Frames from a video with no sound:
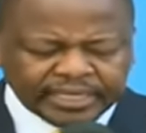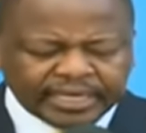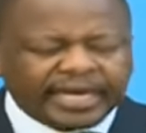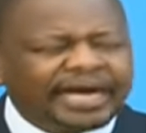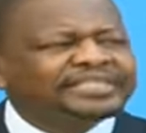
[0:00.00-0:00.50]

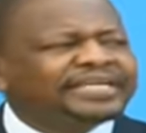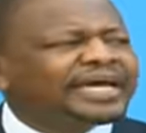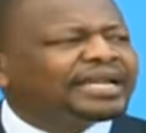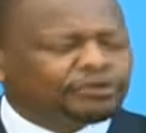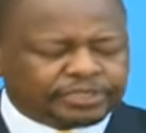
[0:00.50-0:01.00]
As
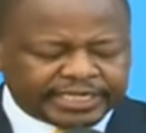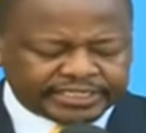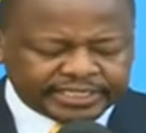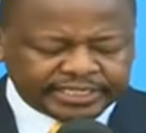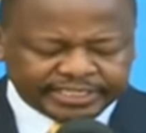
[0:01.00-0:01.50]
I
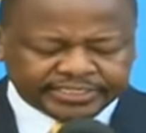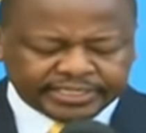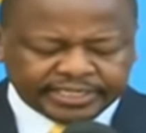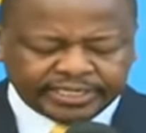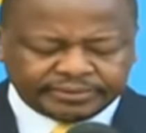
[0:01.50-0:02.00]
alluded
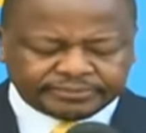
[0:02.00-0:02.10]
yesterday,